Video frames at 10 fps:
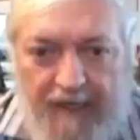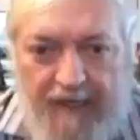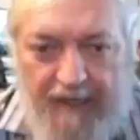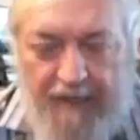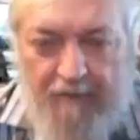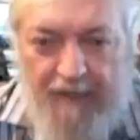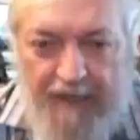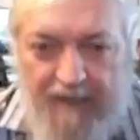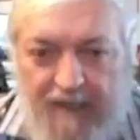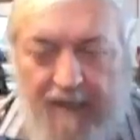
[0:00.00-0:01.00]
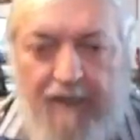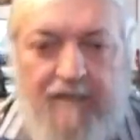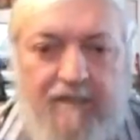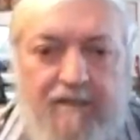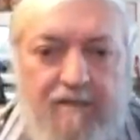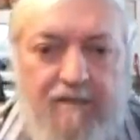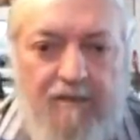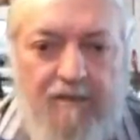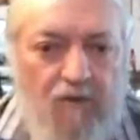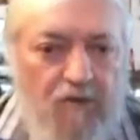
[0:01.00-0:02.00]
And there were 18 of us,
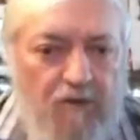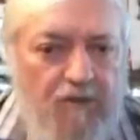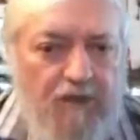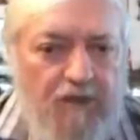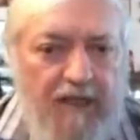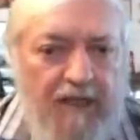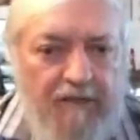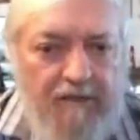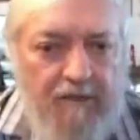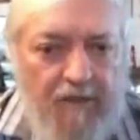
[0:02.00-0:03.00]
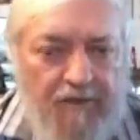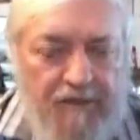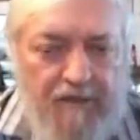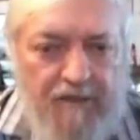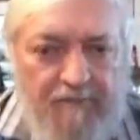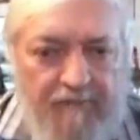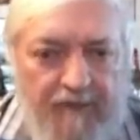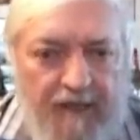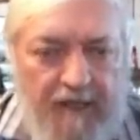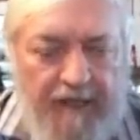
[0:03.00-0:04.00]
all old retired officers.
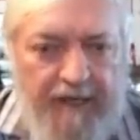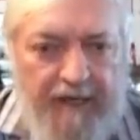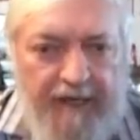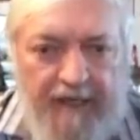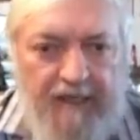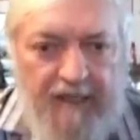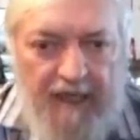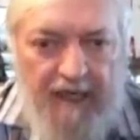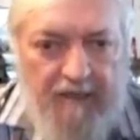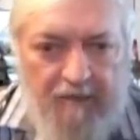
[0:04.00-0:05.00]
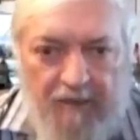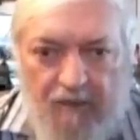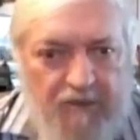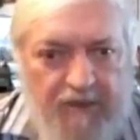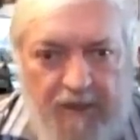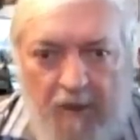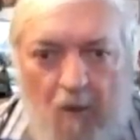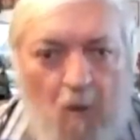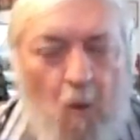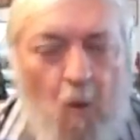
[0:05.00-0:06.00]
And at the end, we all said,
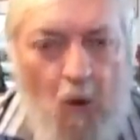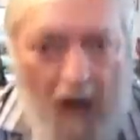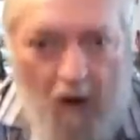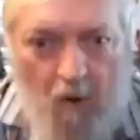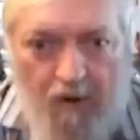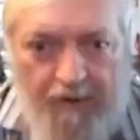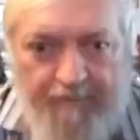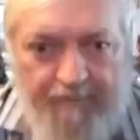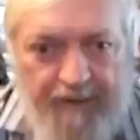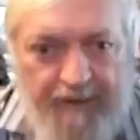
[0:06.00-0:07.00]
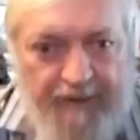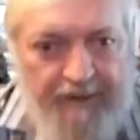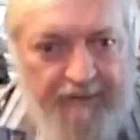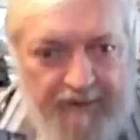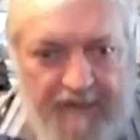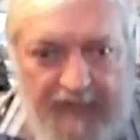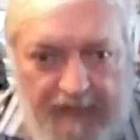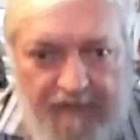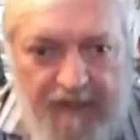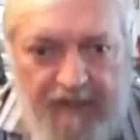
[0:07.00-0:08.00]
wow, this
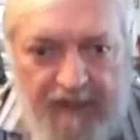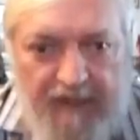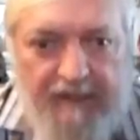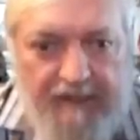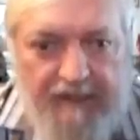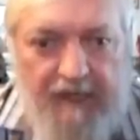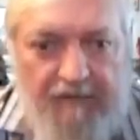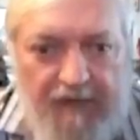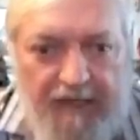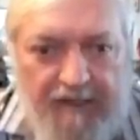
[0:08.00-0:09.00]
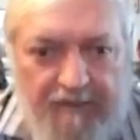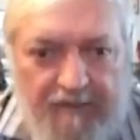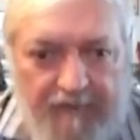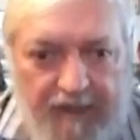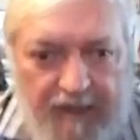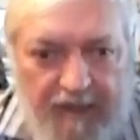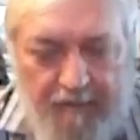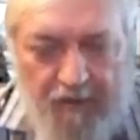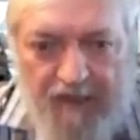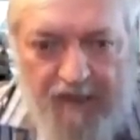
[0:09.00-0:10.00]
Navy is in safe hands,
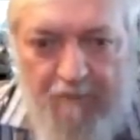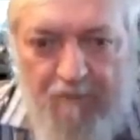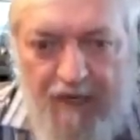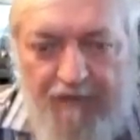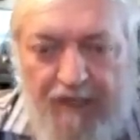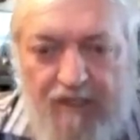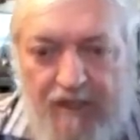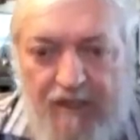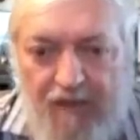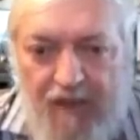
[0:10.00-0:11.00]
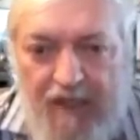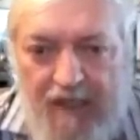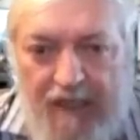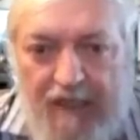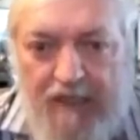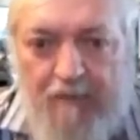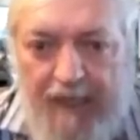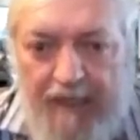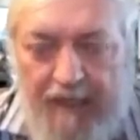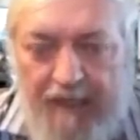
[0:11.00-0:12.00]
because he briefed us on everything. He
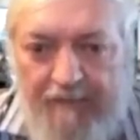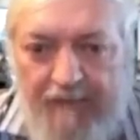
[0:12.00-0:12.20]
explained it.